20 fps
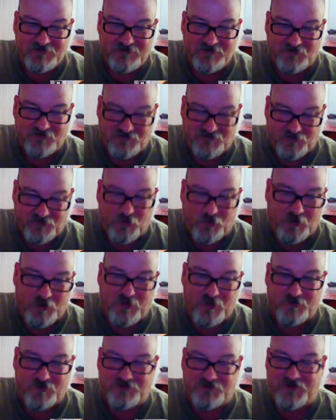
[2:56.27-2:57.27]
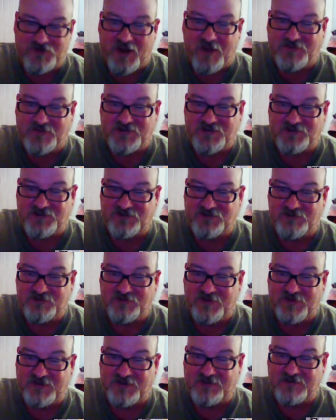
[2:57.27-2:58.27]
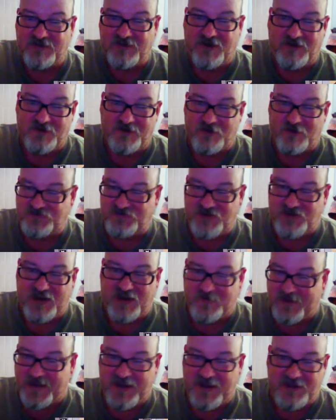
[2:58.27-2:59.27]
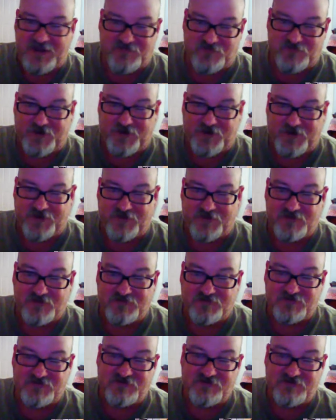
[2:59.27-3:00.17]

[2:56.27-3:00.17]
the Florida Brewers competition, but you know, no GABF or any of those.